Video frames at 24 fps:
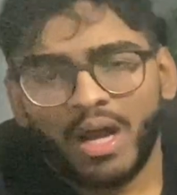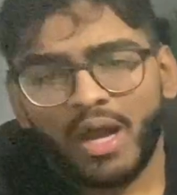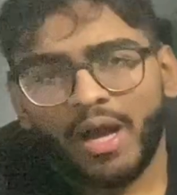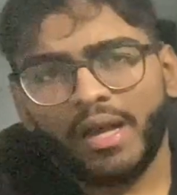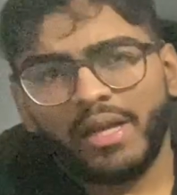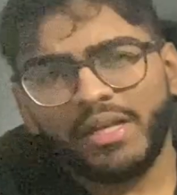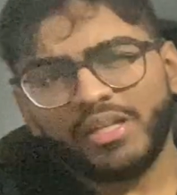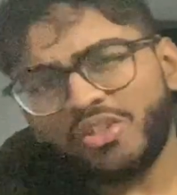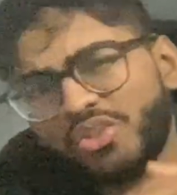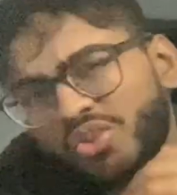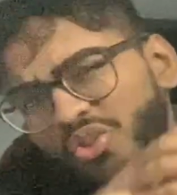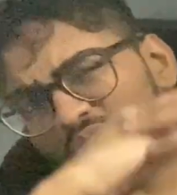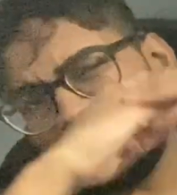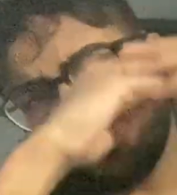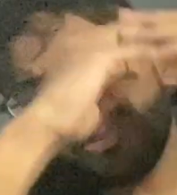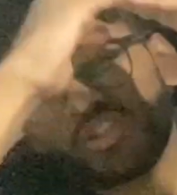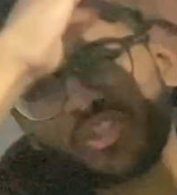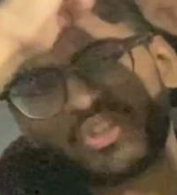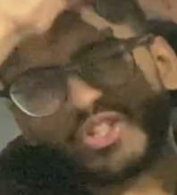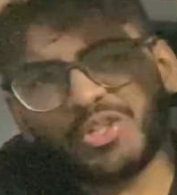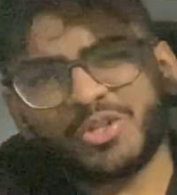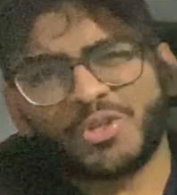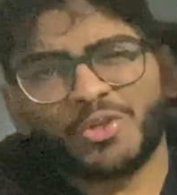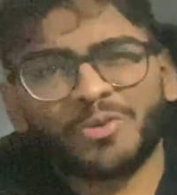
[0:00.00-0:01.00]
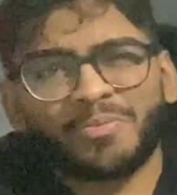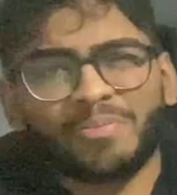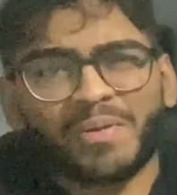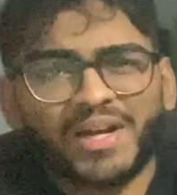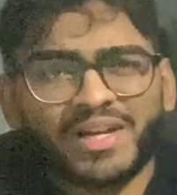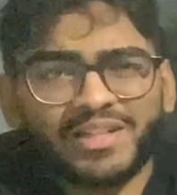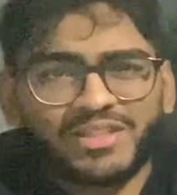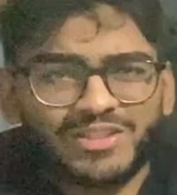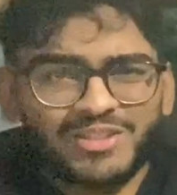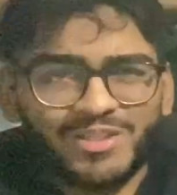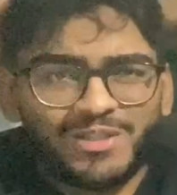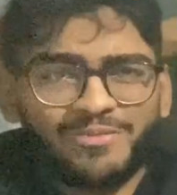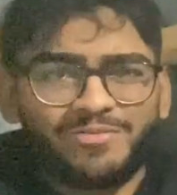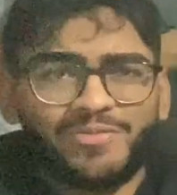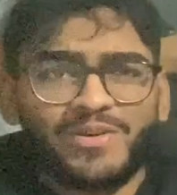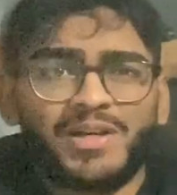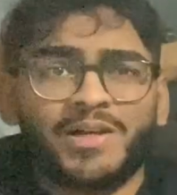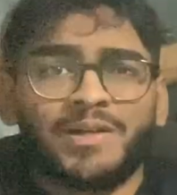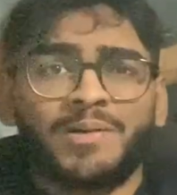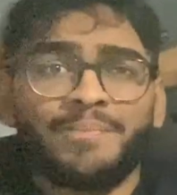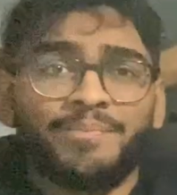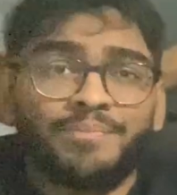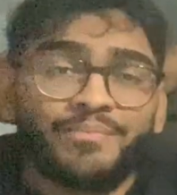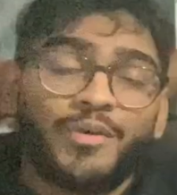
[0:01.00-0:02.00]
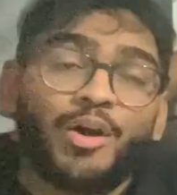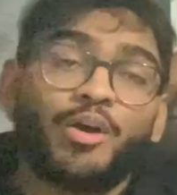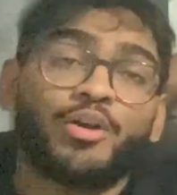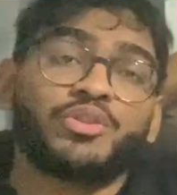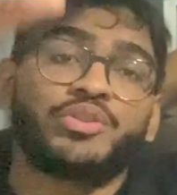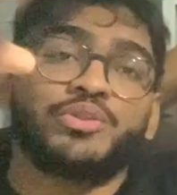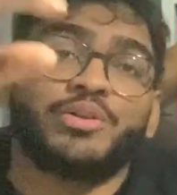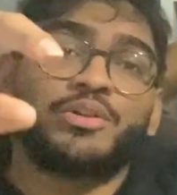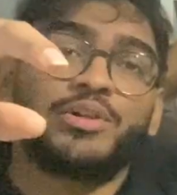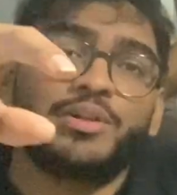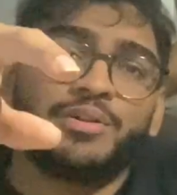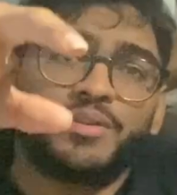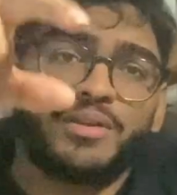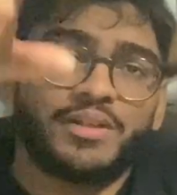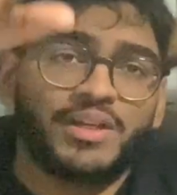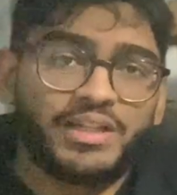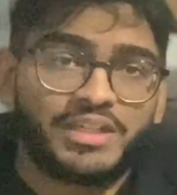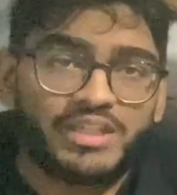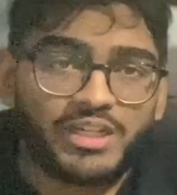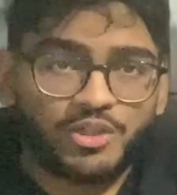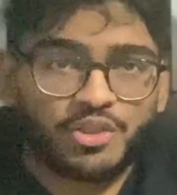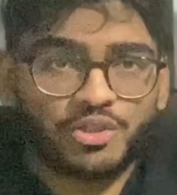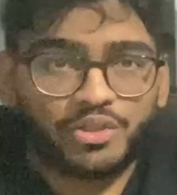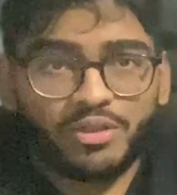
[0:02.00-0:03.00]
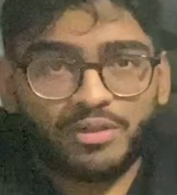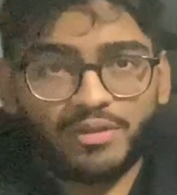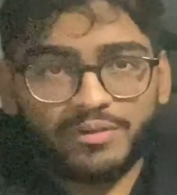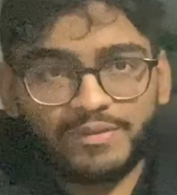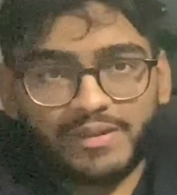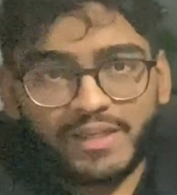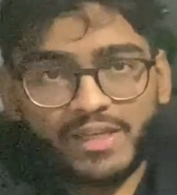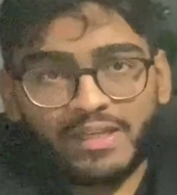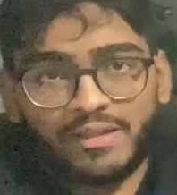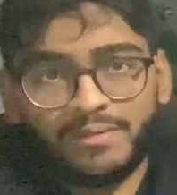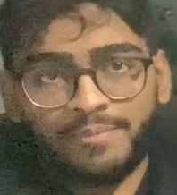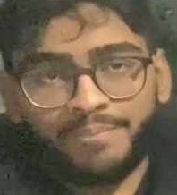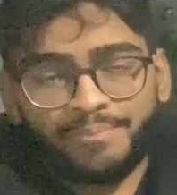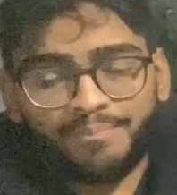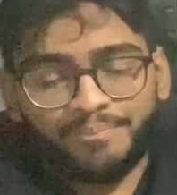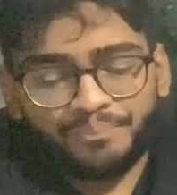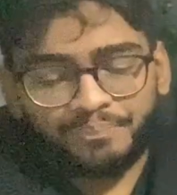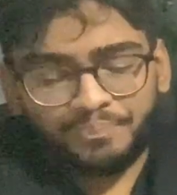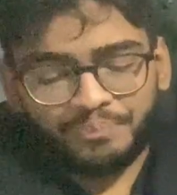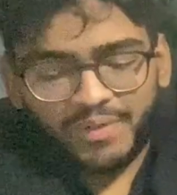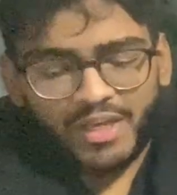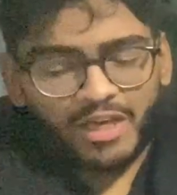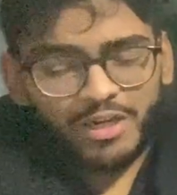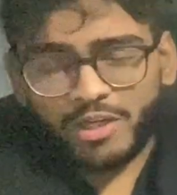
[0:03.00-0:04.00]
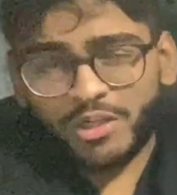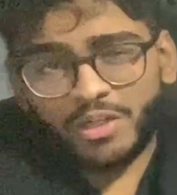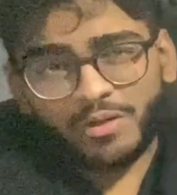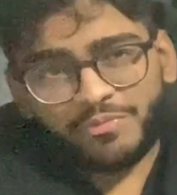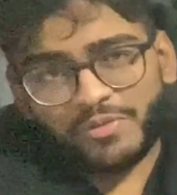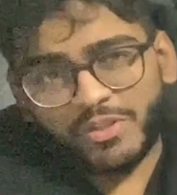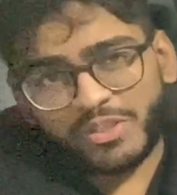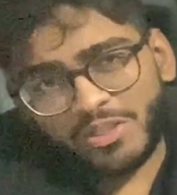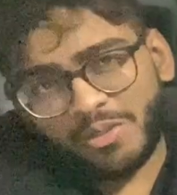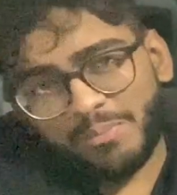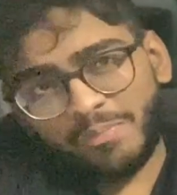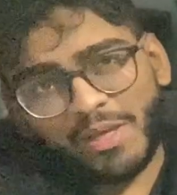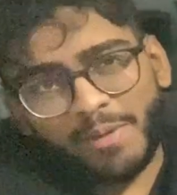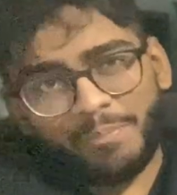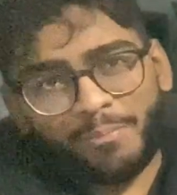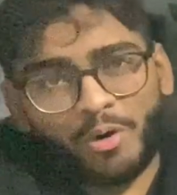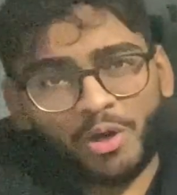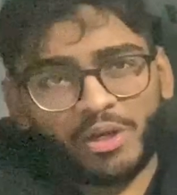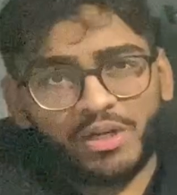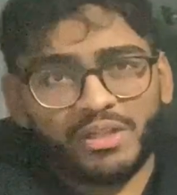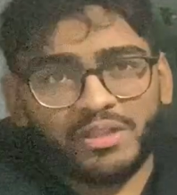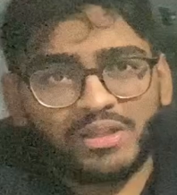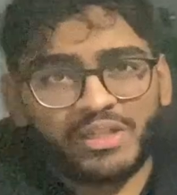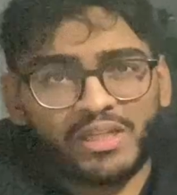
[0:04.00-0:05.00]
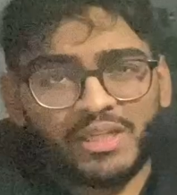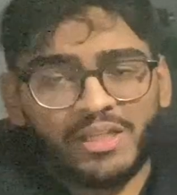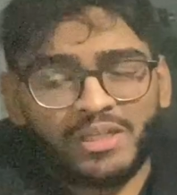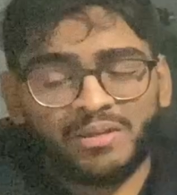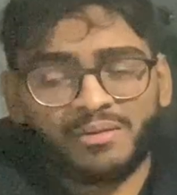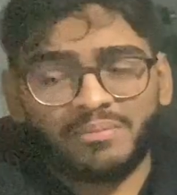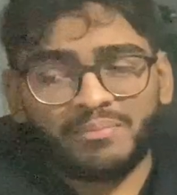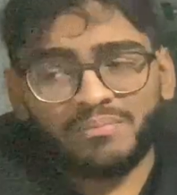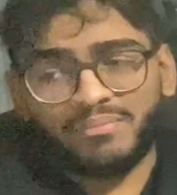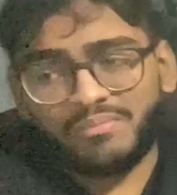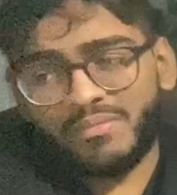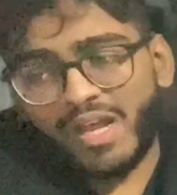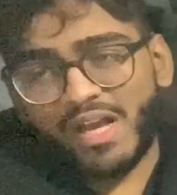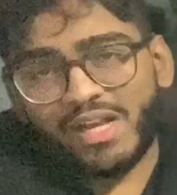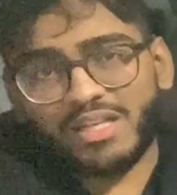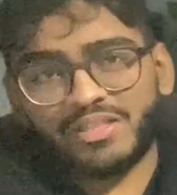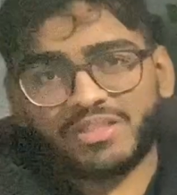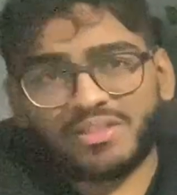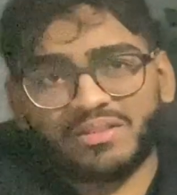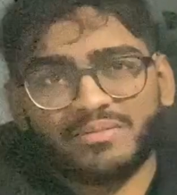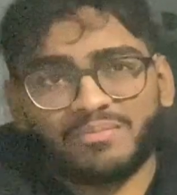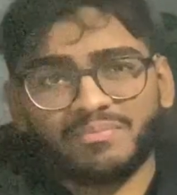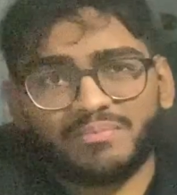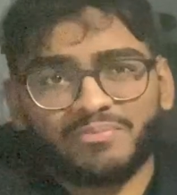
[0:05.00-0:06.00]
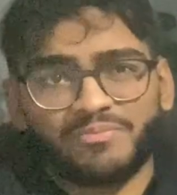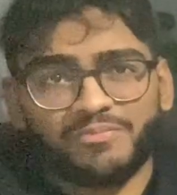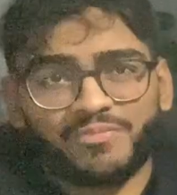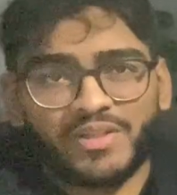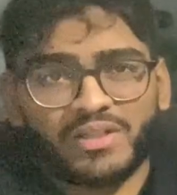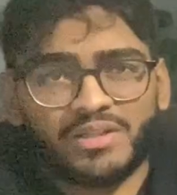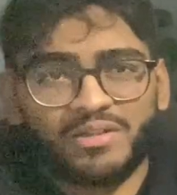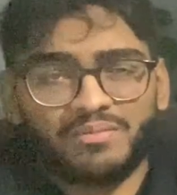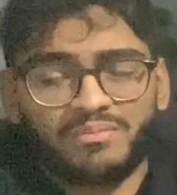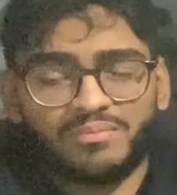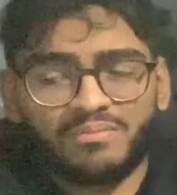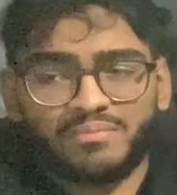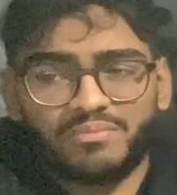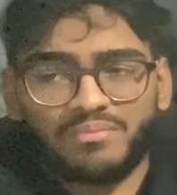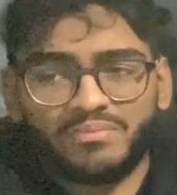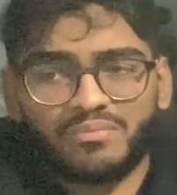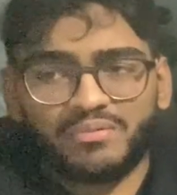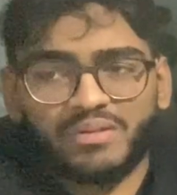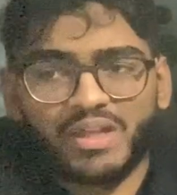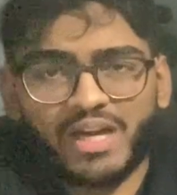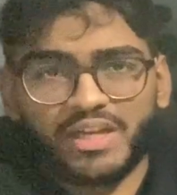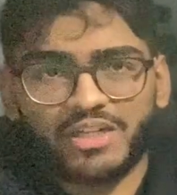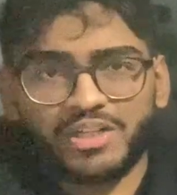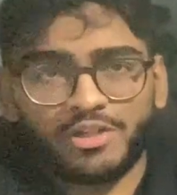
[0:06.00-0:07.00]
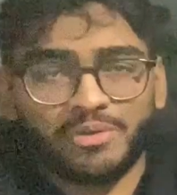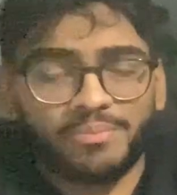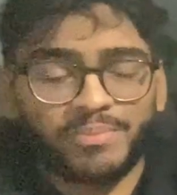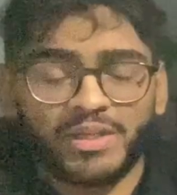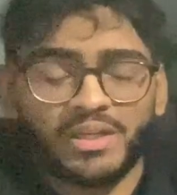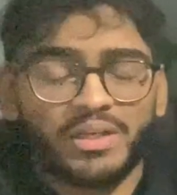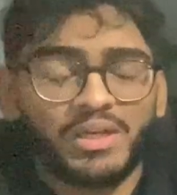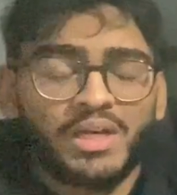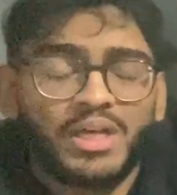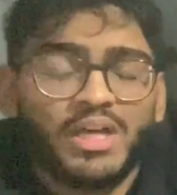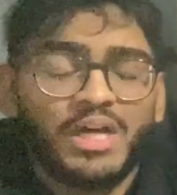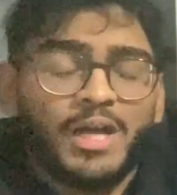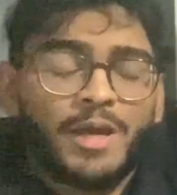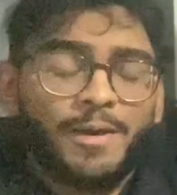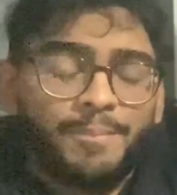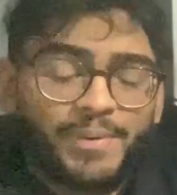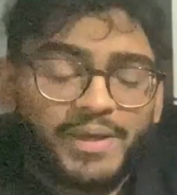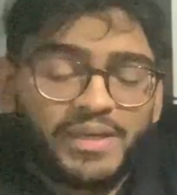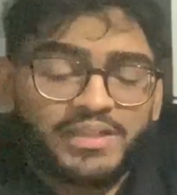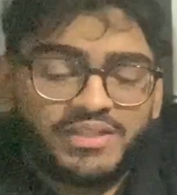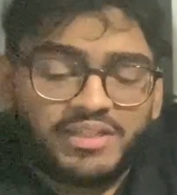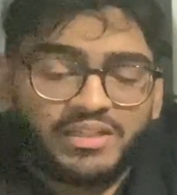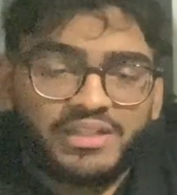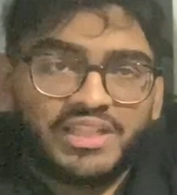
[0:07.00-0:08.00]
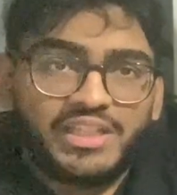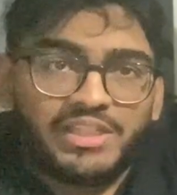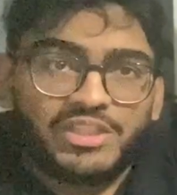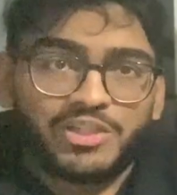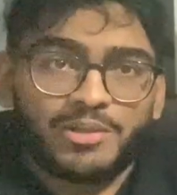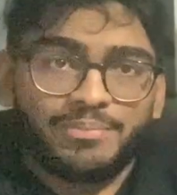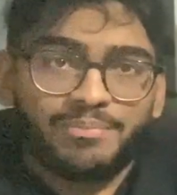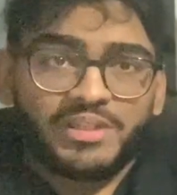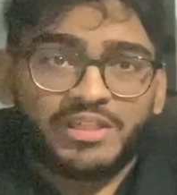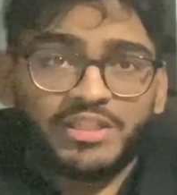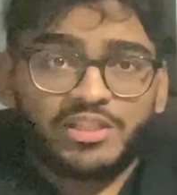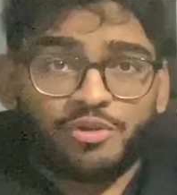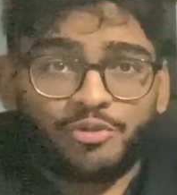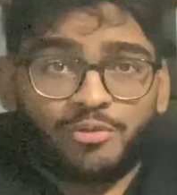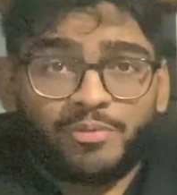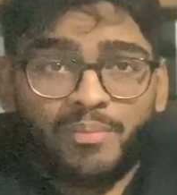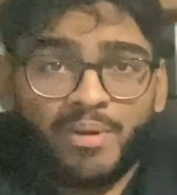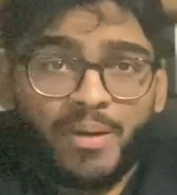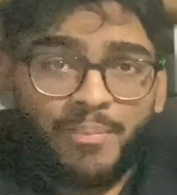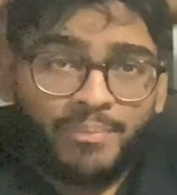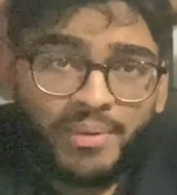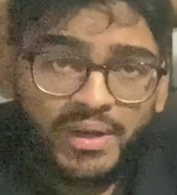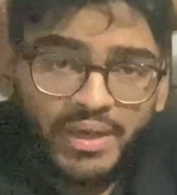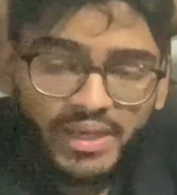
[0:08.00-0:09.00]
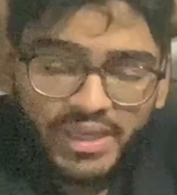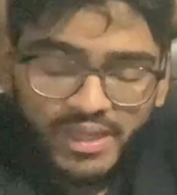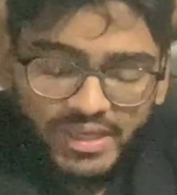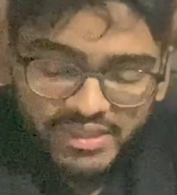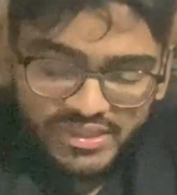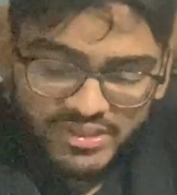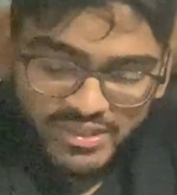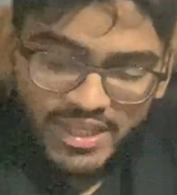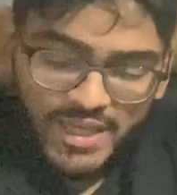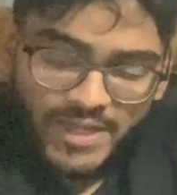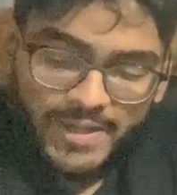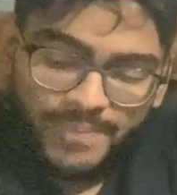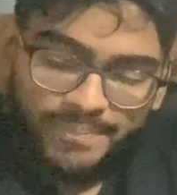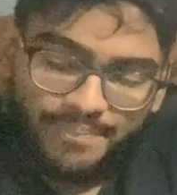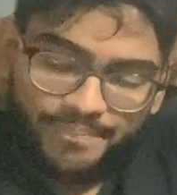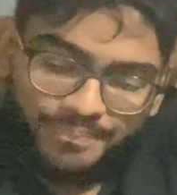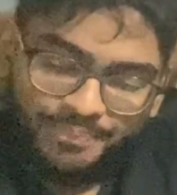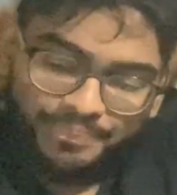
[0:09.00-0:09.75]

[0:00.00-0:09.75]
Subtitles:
It's not too bad so far. Also, another additional thing, I don't know if this will be a point in the next vid that I do, but basically something to remember is that